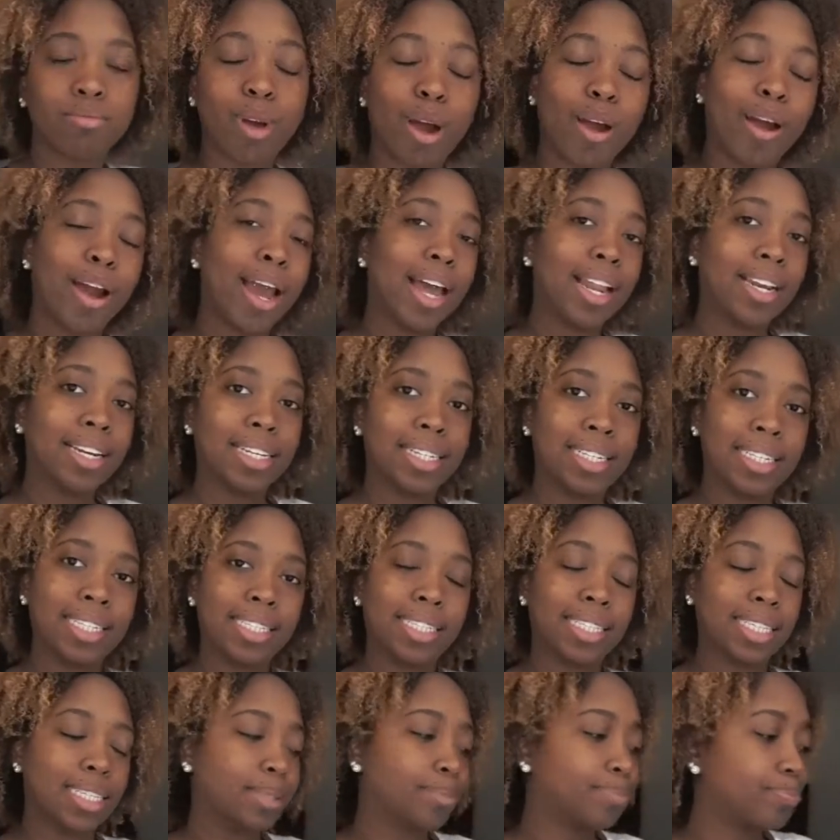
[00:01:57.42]
All right, I look
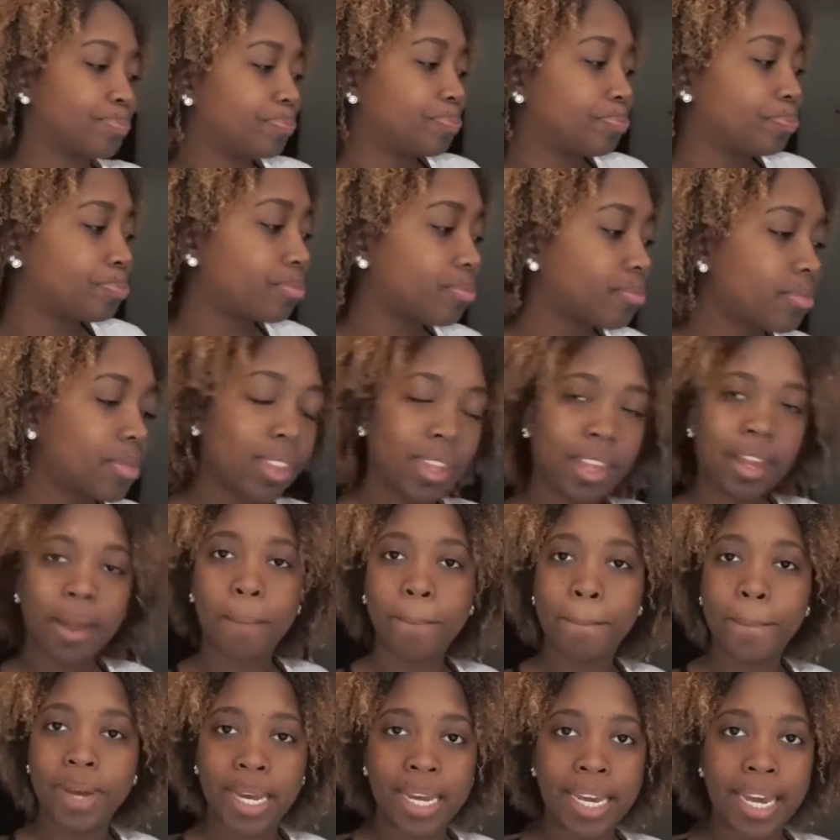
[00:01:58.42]
decent.
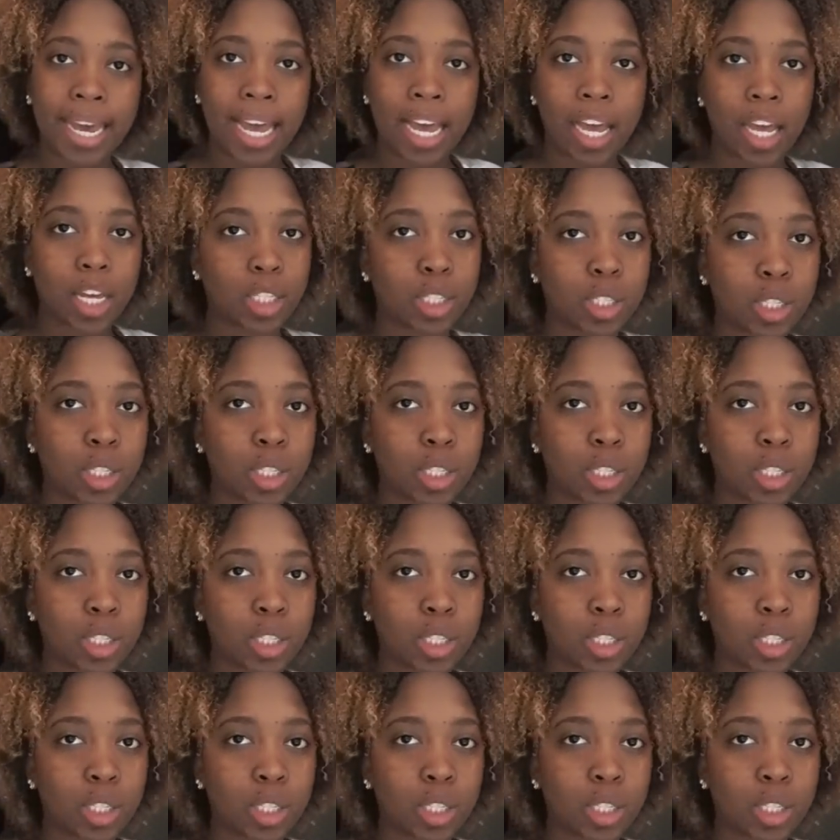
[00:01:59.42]
But yeah,